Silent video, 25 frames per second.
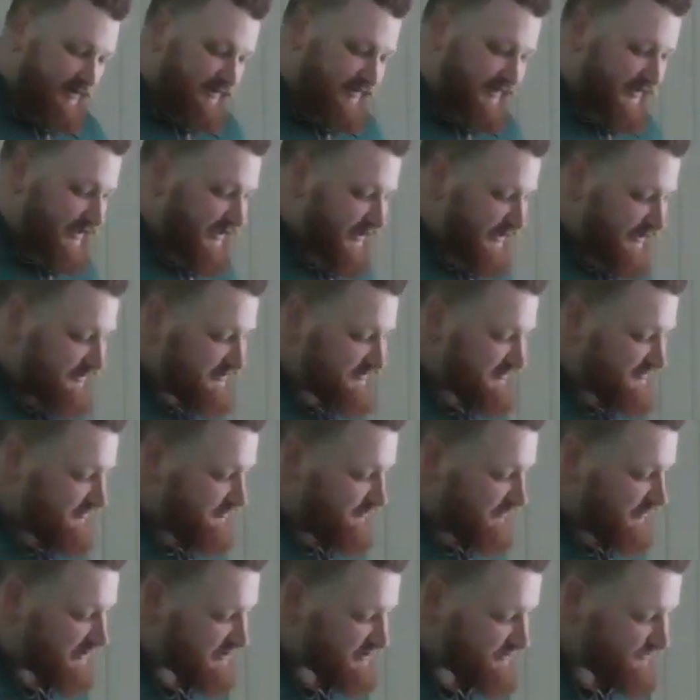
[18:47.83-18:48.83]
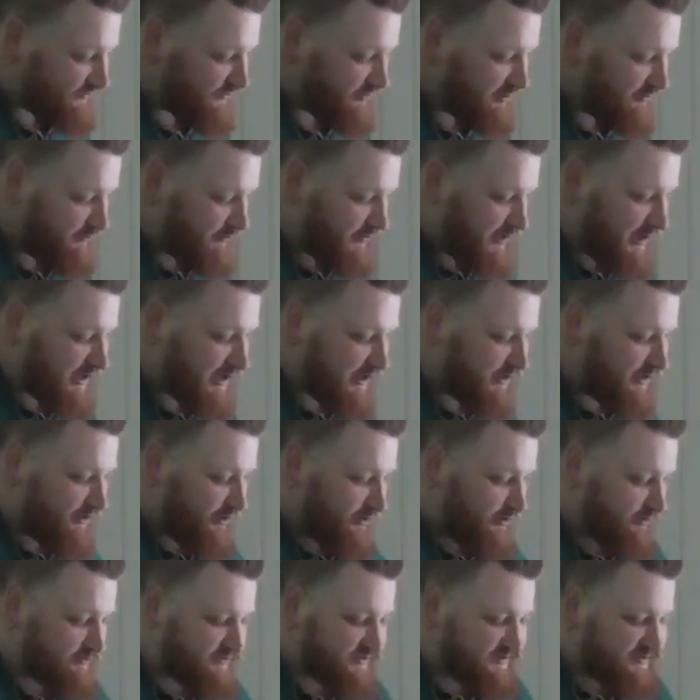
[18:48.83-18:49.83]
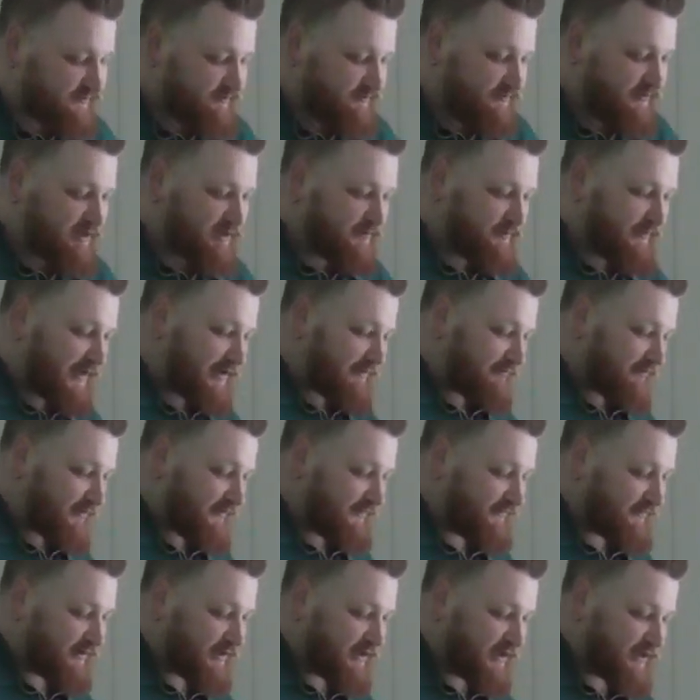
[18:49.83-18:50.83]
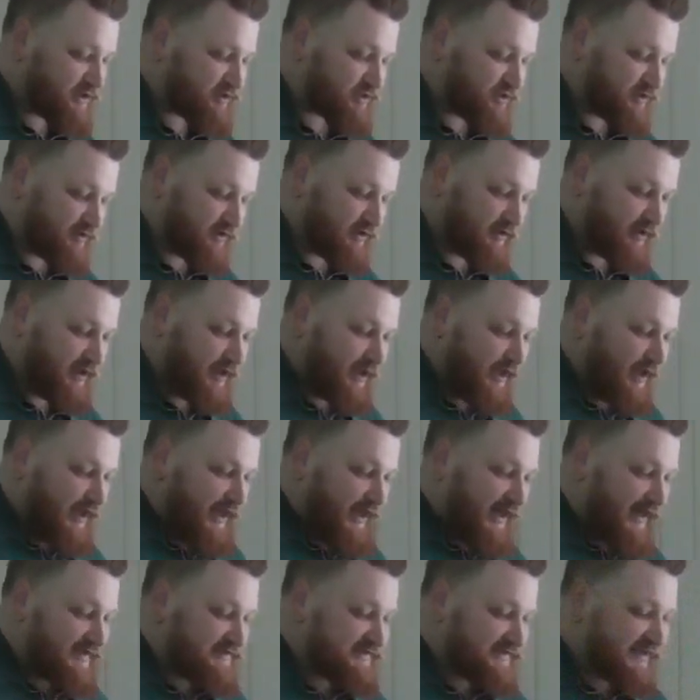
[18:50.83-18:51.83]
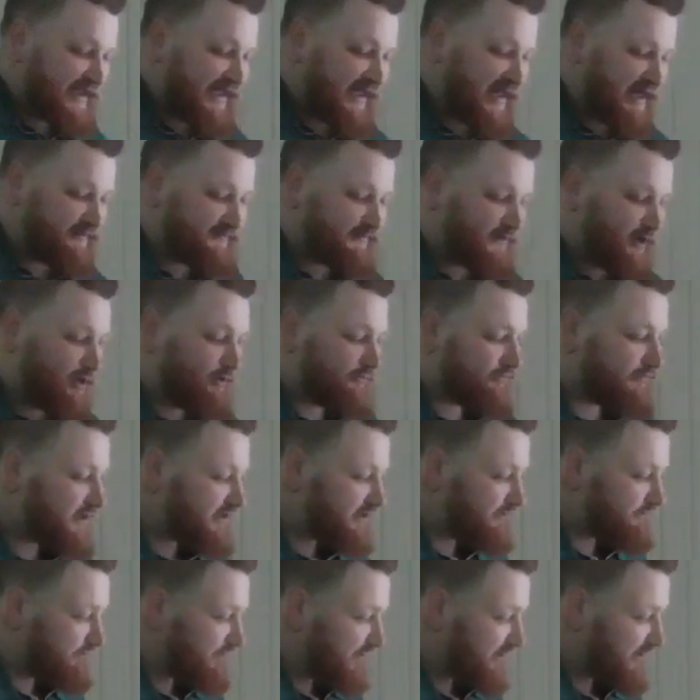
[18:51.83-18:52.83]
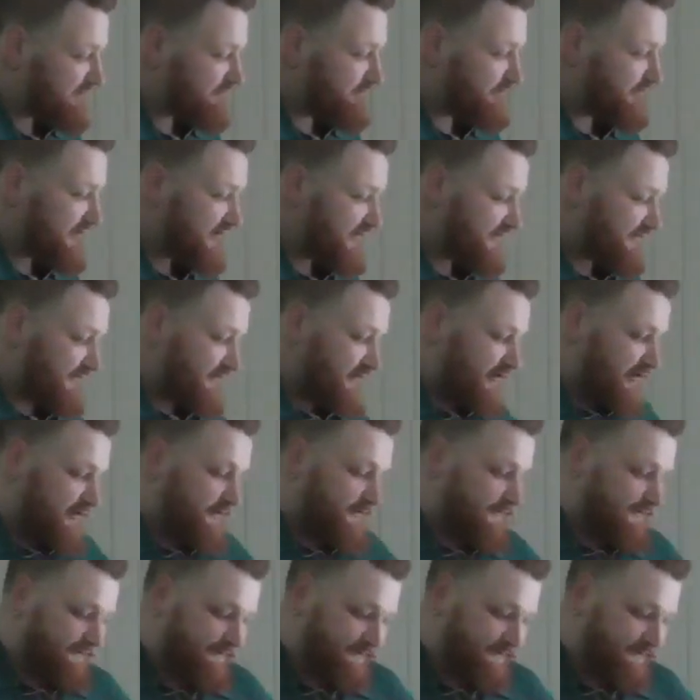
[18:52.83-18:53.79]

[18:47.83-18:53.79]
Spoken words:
That is the mystery made known to me by revelation, as I have already written briefly.